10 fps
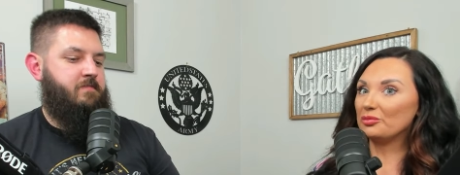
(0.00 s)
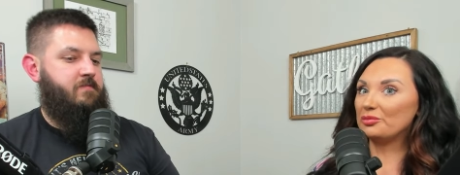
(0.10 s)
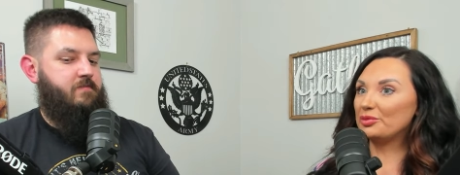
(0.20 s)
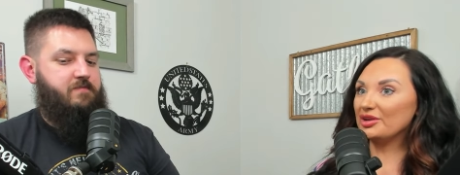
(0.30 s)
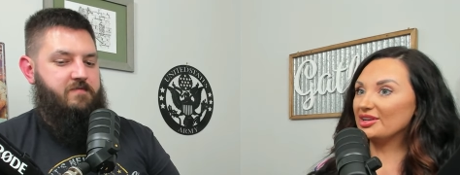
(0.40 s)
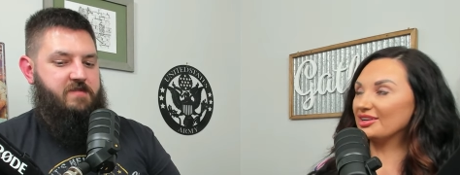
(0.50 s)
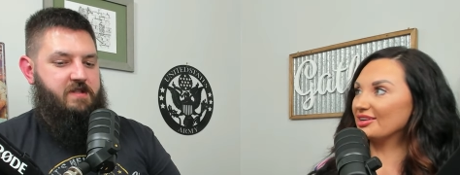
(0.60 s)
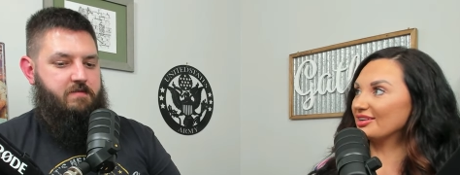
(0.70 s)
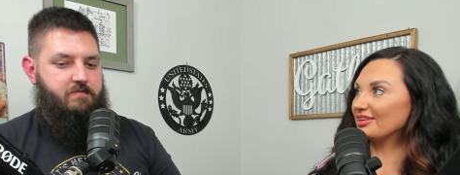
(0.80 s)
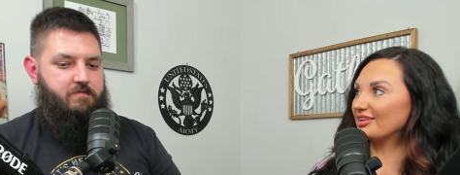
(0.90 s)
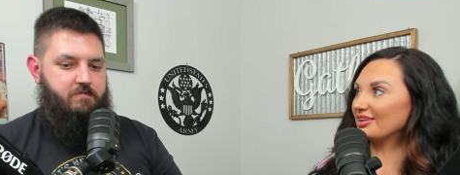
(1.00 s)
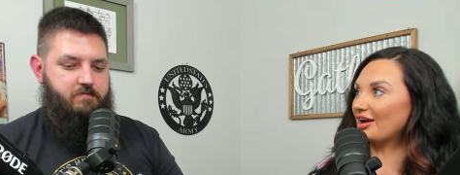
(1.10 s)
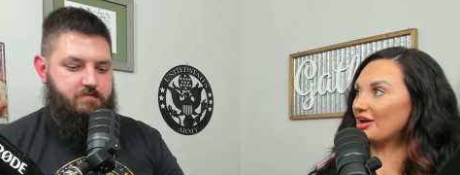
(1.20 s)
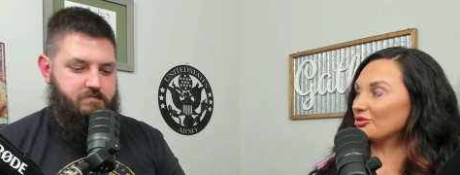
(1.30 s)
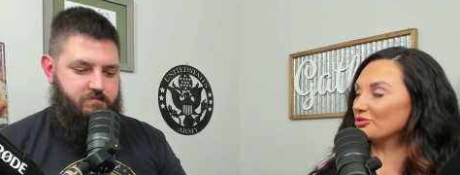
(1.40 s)
Speaker 1: But
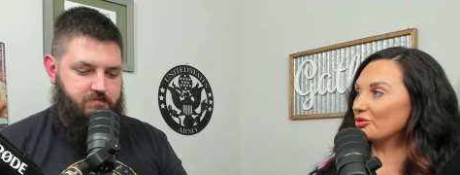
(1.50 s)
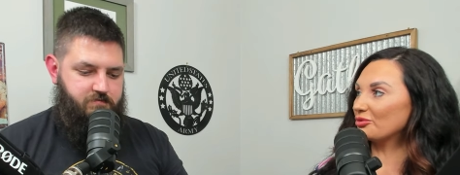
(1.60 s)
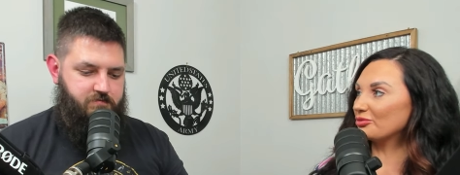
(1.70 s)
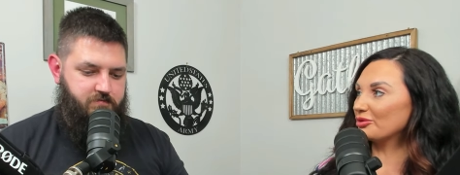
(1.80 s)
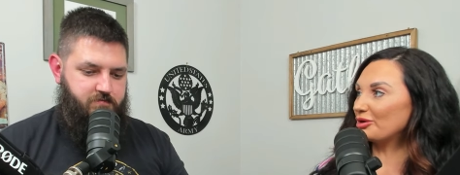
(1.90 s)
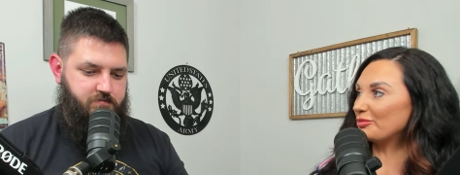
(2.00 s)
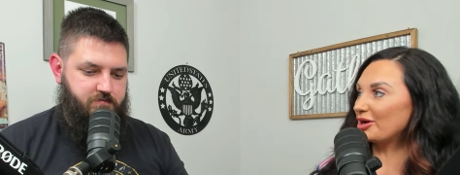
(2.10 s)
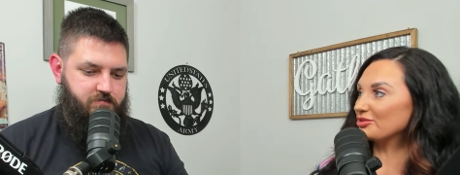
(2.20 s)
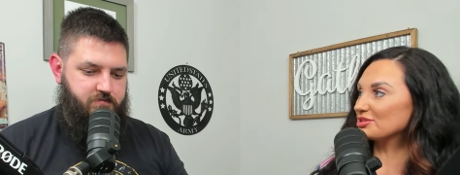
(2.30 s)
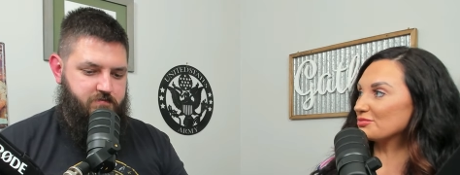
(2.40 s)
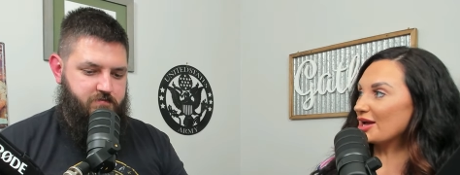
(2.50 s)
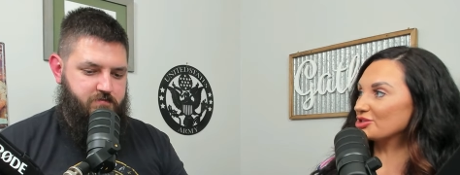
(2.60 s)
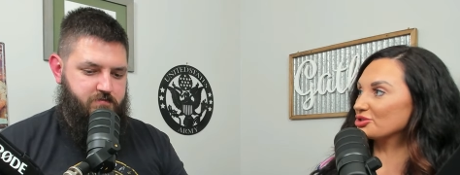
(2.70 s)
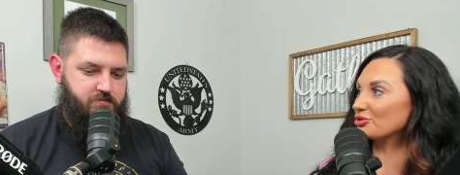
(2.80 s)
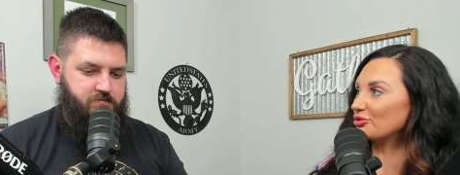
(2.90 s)
I don't know about this
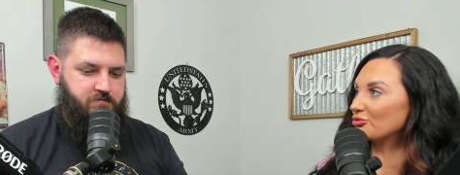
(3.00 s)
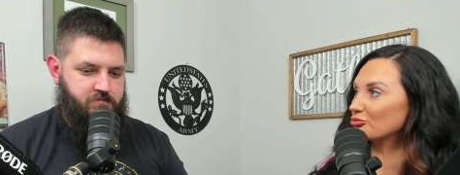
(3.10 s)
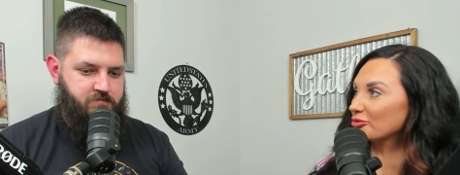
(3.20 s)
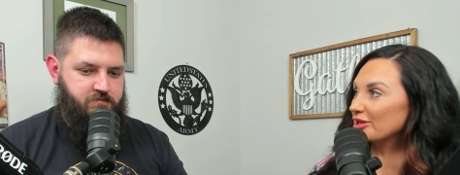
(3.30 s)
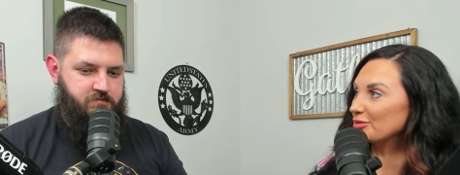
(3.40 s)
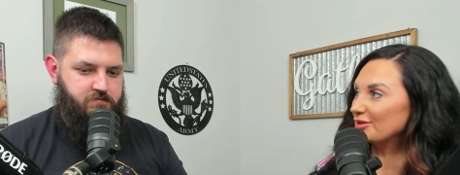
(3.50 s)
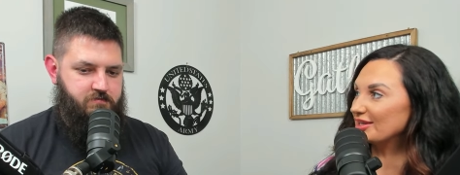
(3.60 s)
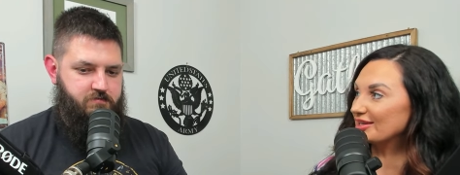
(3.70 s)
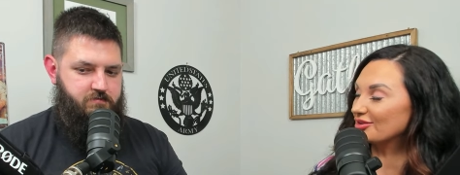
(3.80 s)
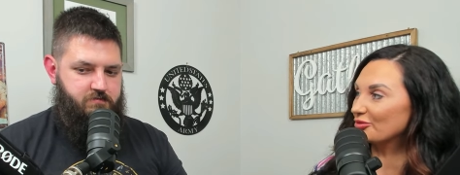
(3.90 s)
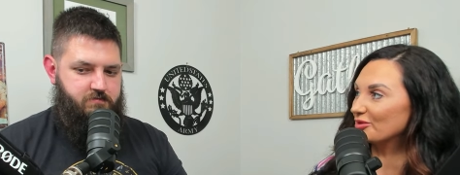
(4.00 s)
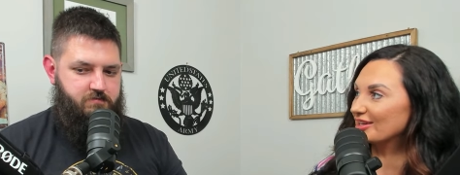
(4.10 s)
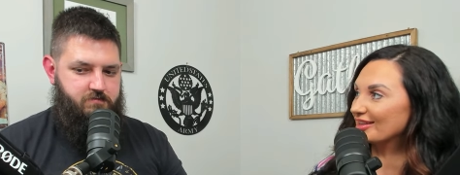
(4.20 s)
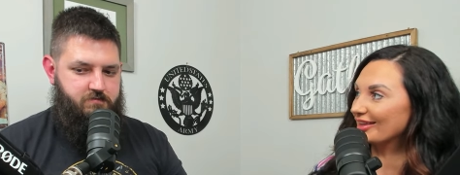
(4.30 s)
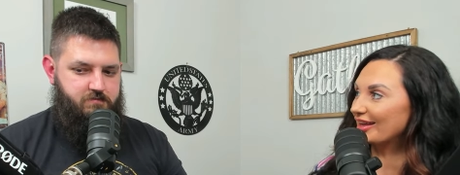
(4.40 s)
magical repeat a
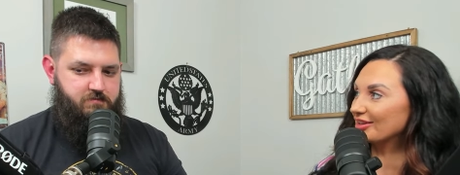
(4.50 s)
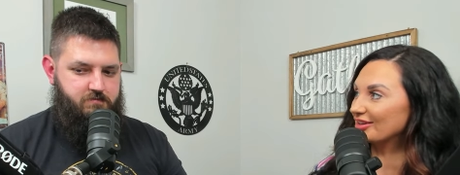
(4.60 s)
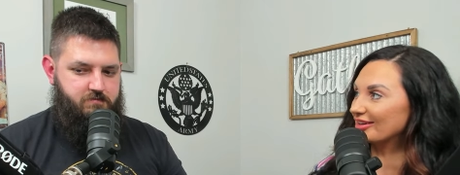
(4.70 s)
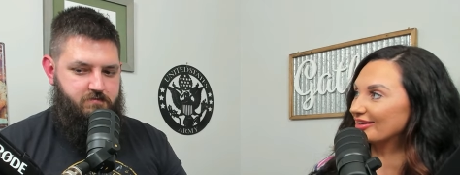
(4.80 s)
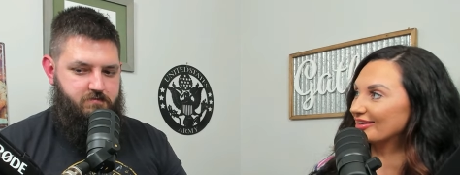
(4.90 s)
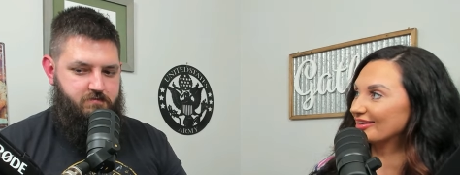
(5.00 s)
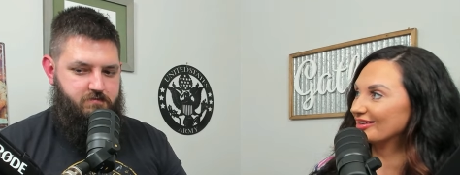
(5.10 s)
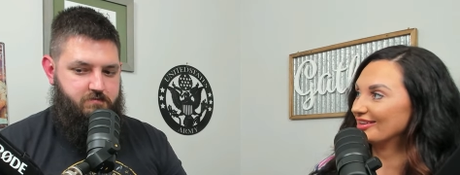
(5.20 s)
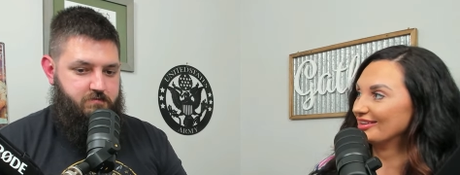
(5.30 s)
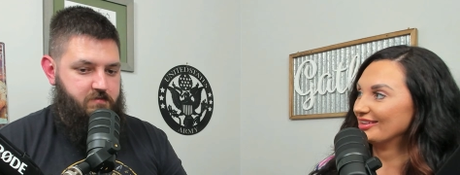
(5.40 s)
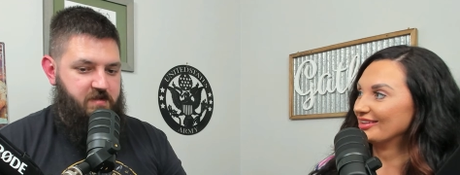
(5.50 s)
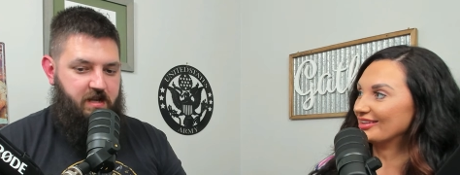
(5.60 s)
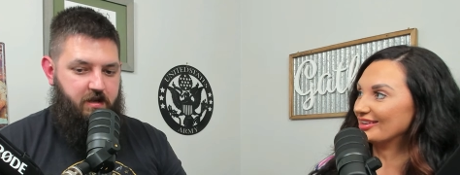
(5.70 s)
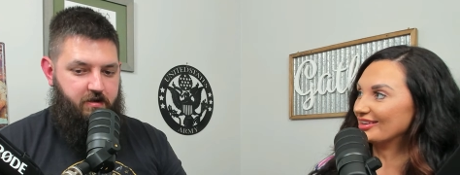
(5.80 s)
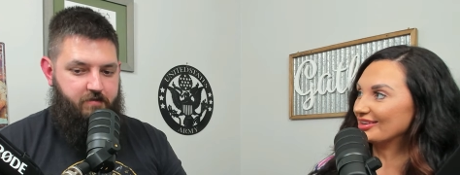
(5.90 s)
week later.
Speaker 2: I
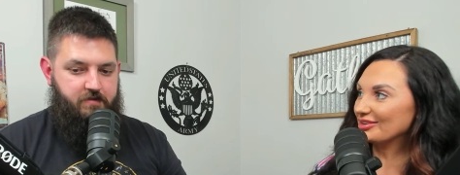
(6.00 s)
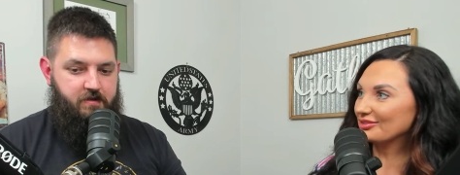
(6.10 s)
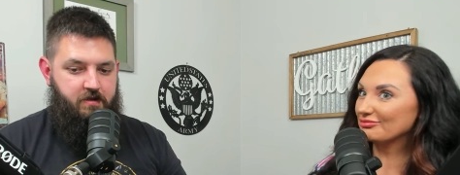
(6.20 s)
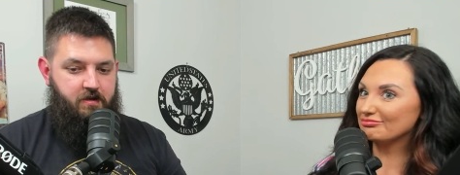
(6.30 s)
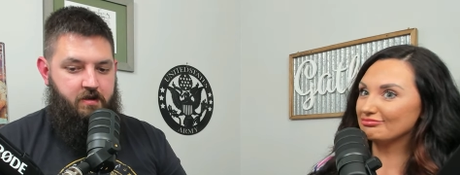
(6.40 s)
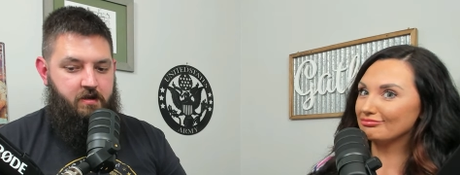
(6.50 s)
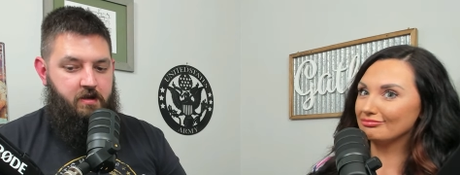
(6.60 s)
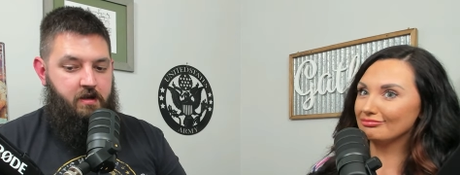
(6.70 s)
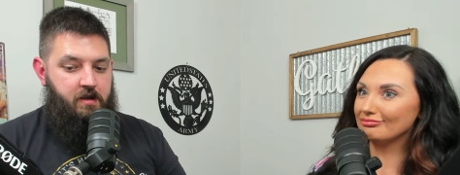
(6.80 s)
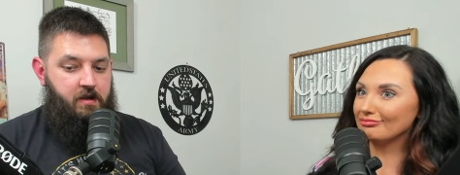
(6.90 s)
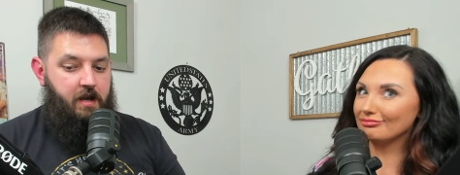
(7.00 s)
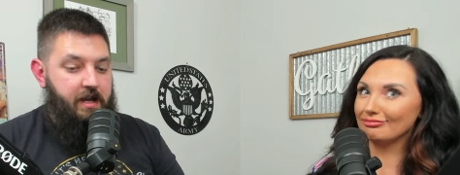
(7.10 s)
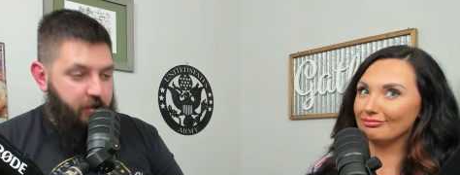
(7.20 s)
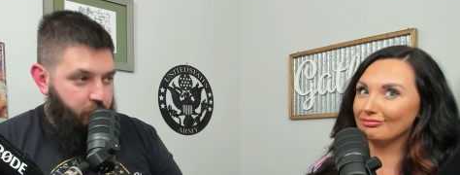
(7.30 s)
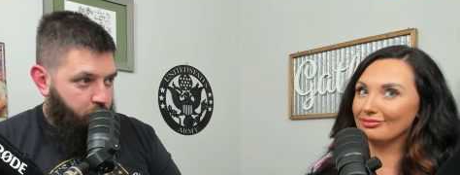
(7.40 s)
don't know. Anywho.